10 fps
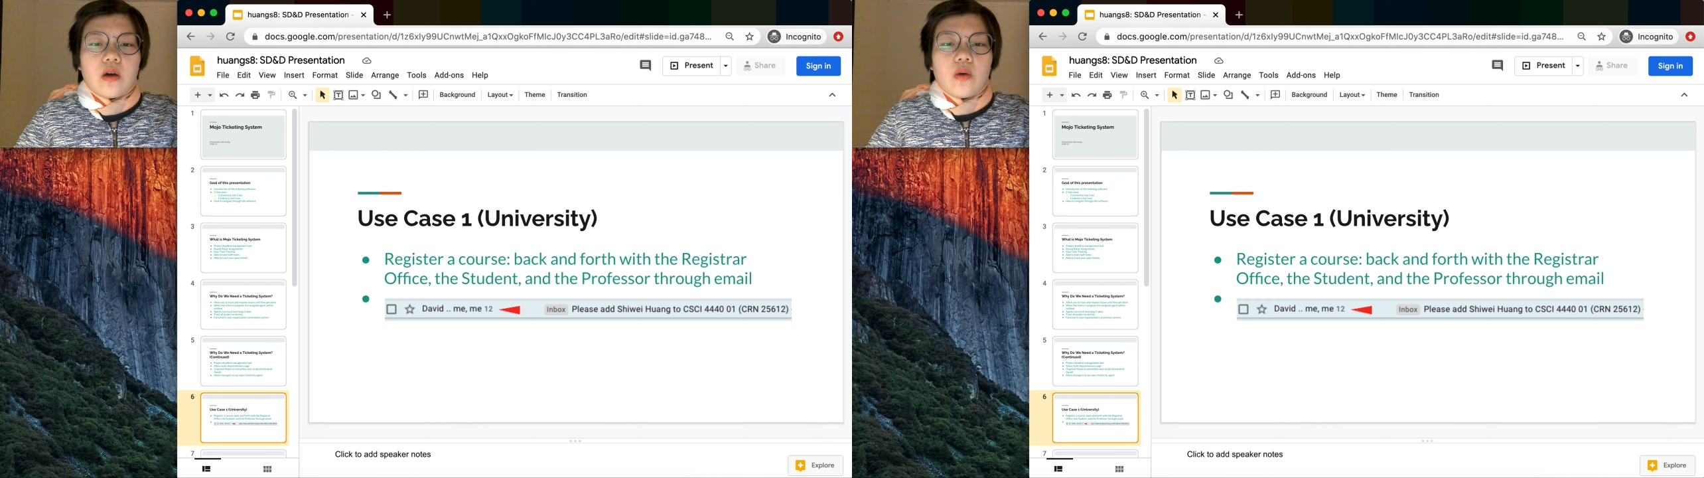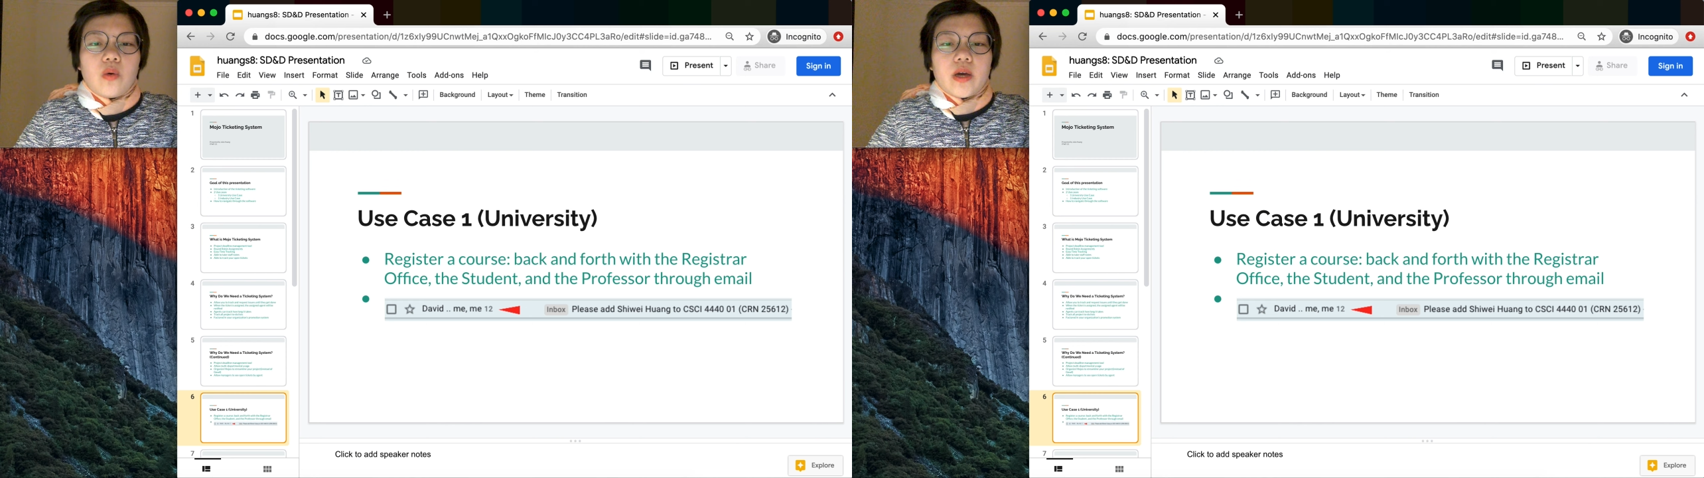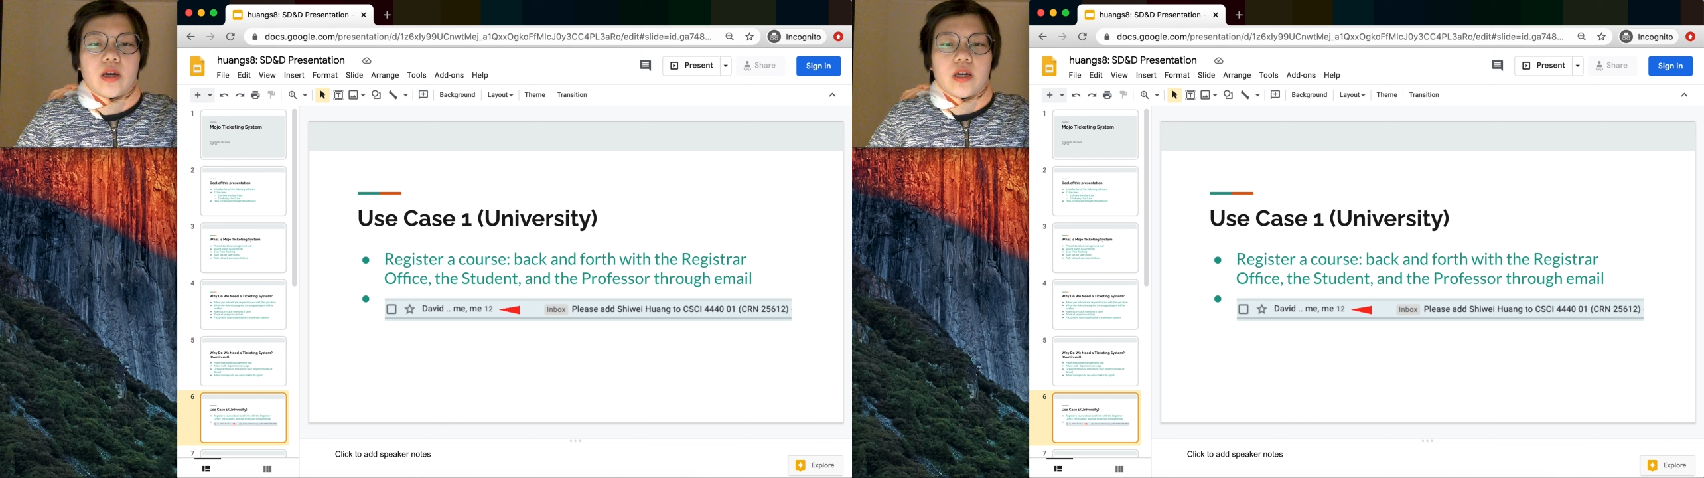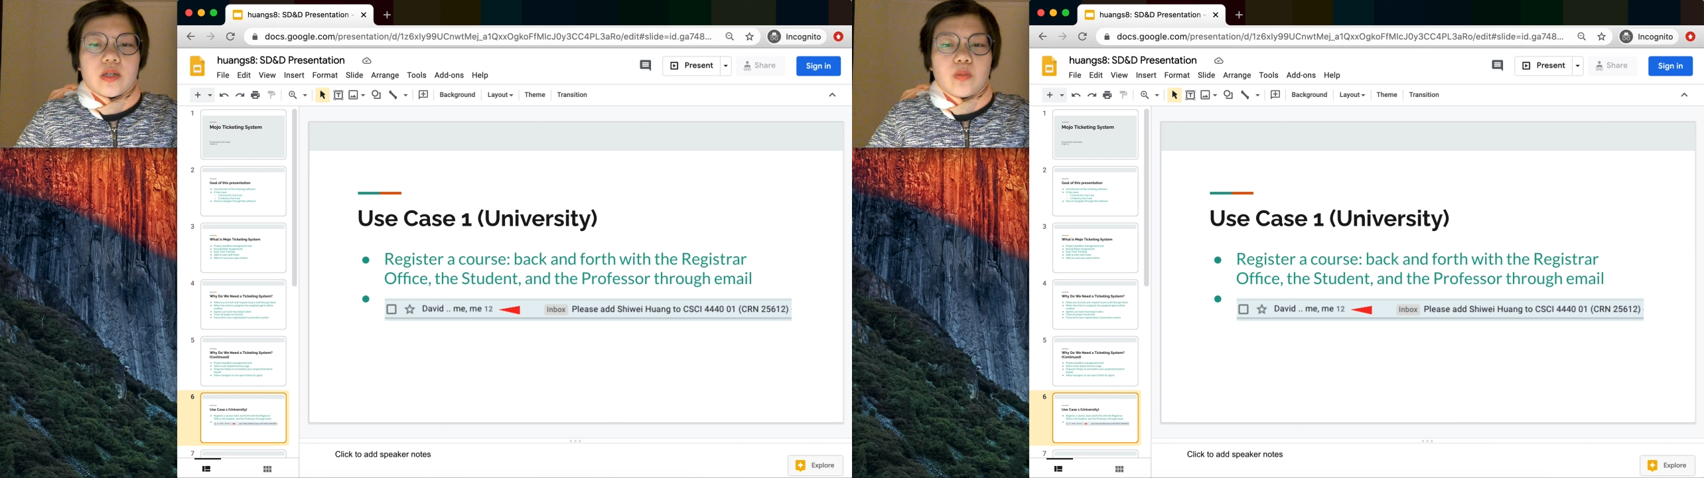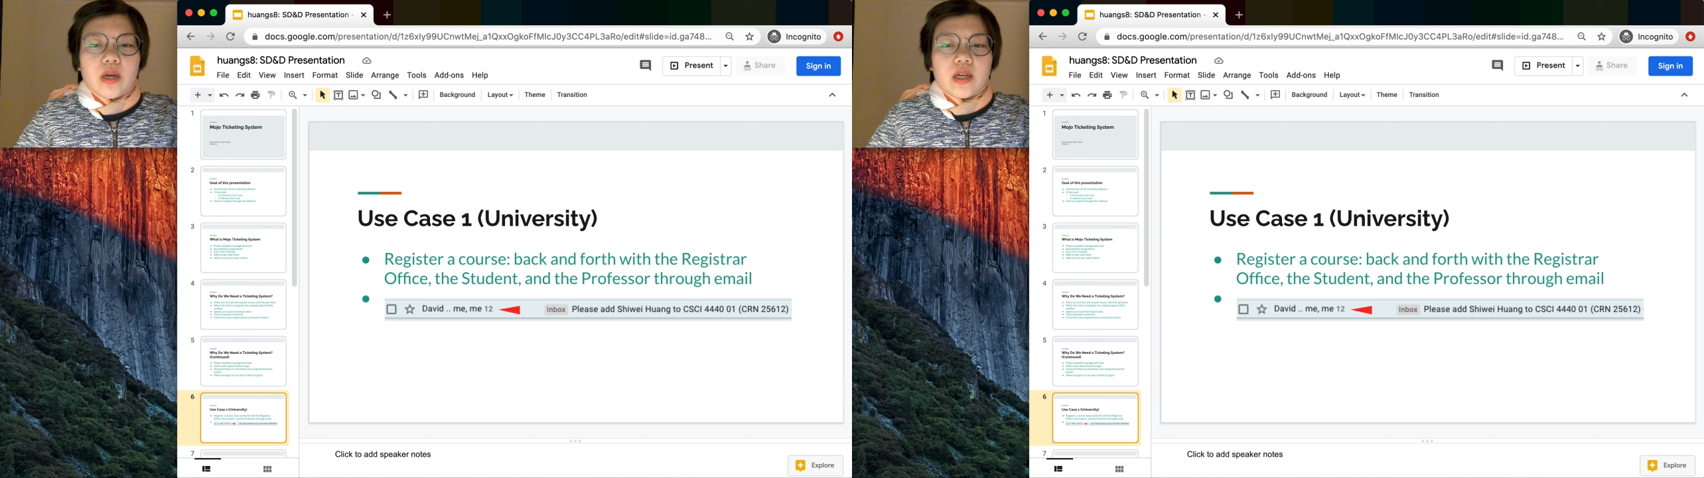where is
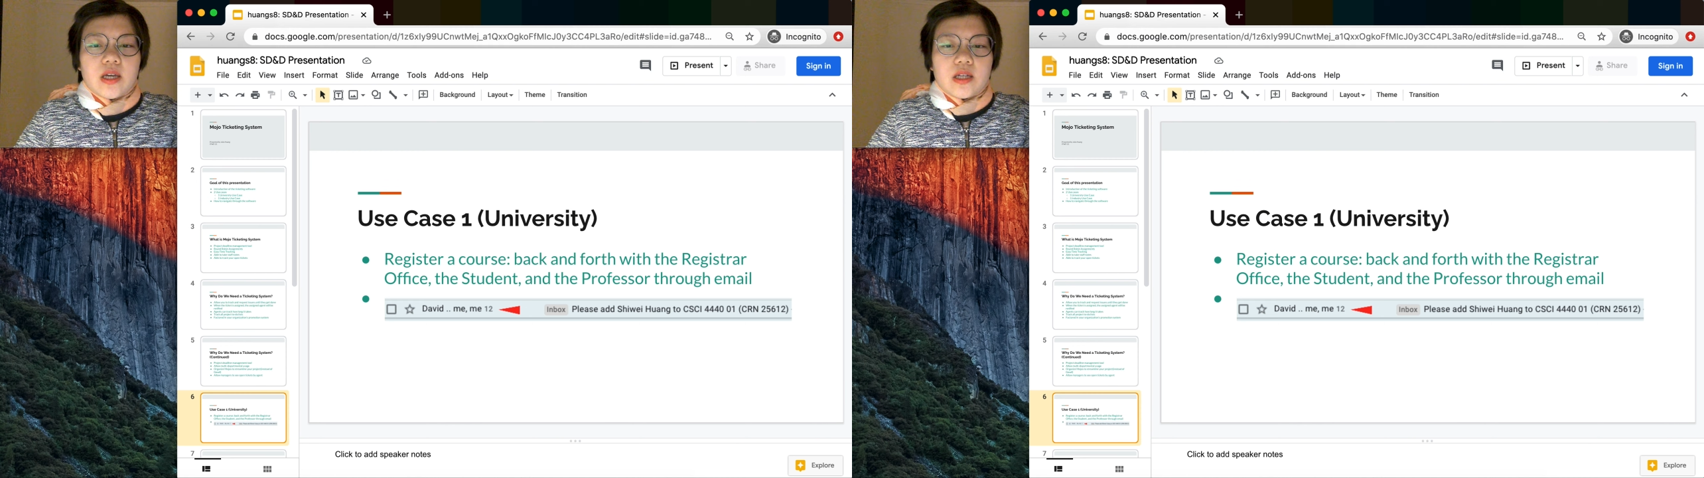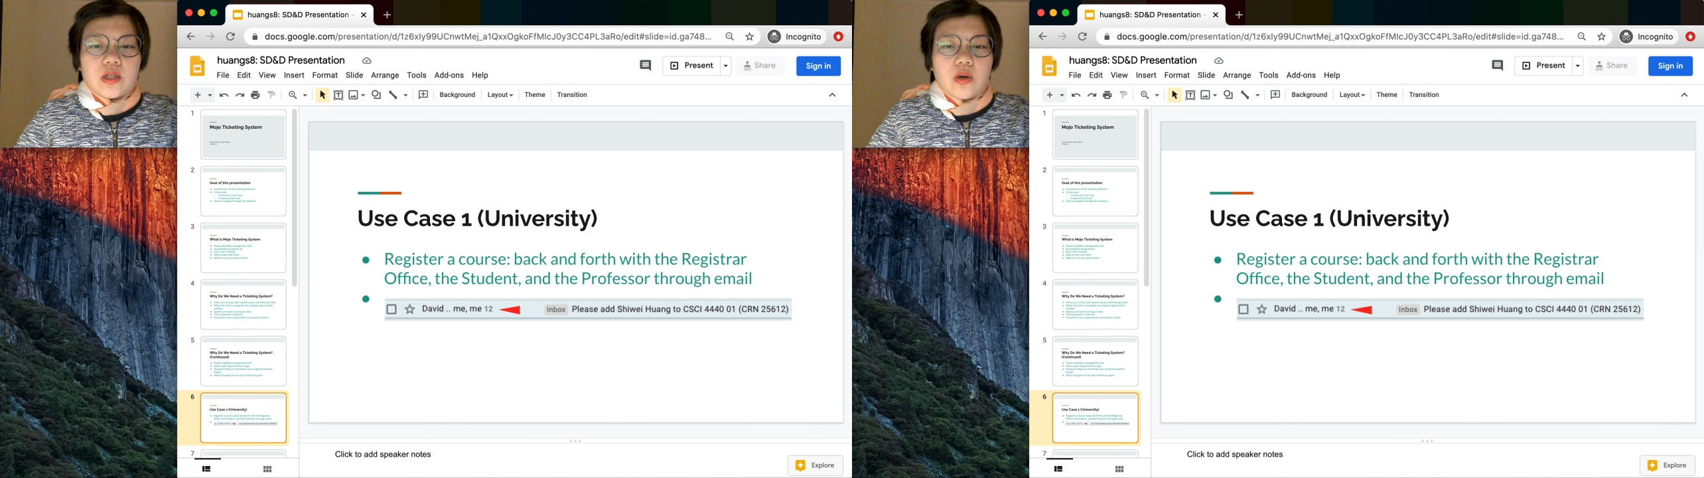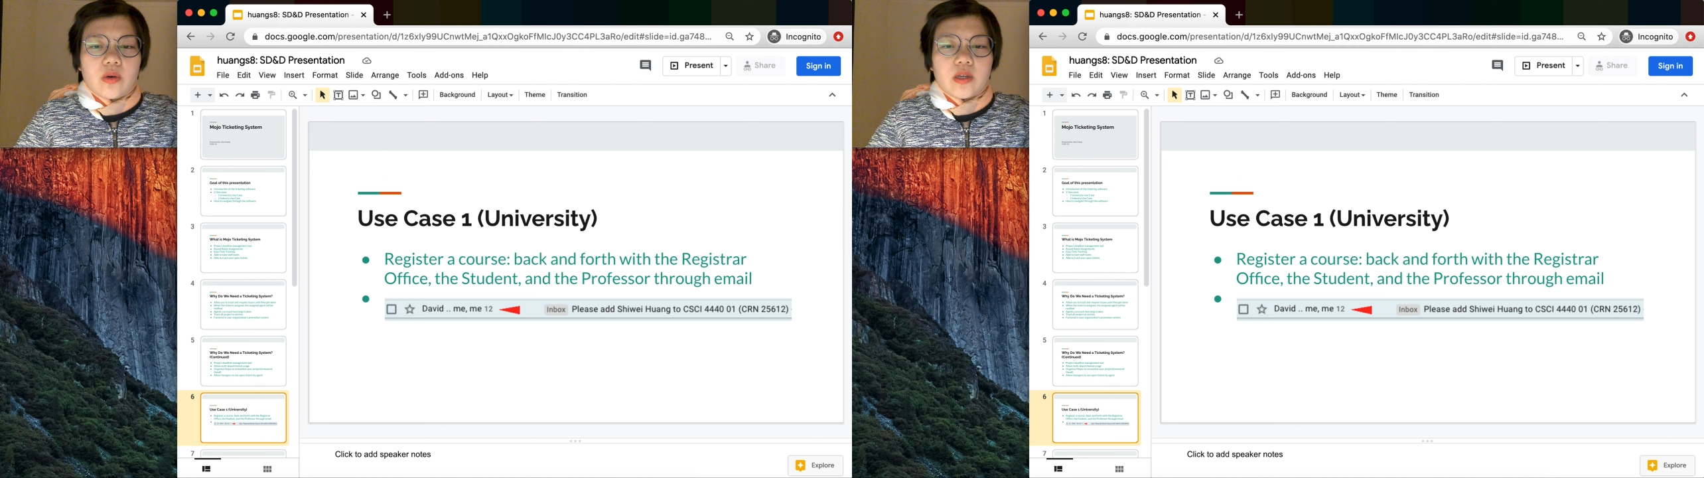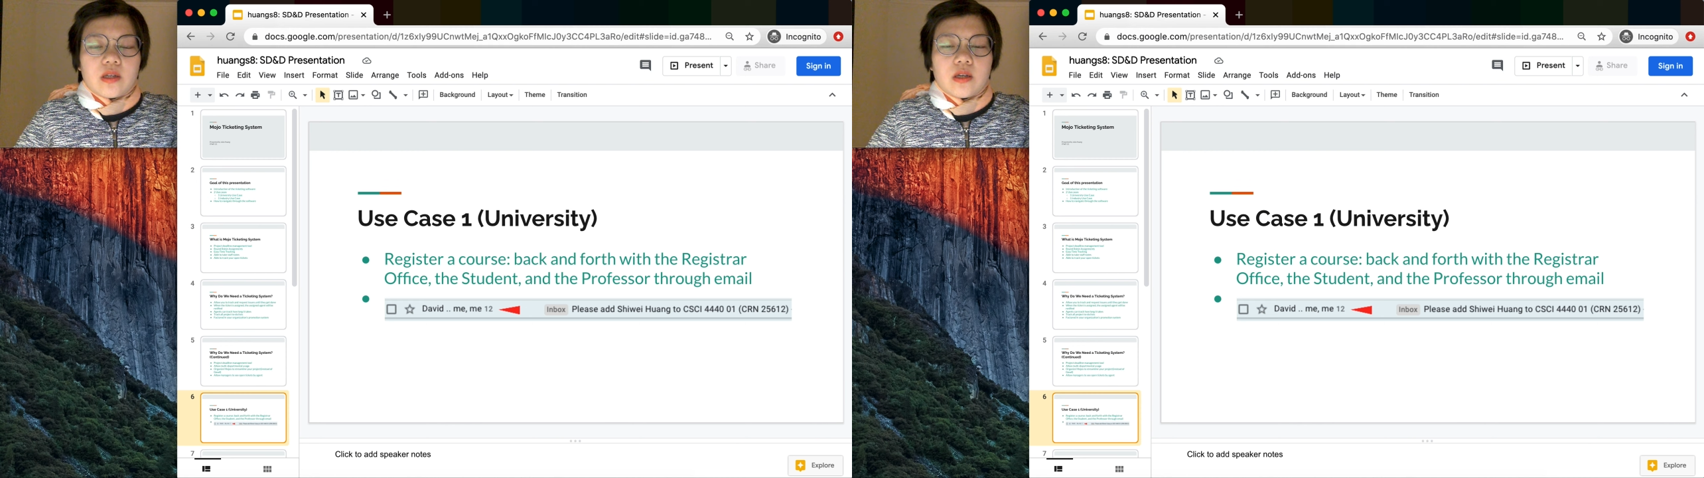my case going?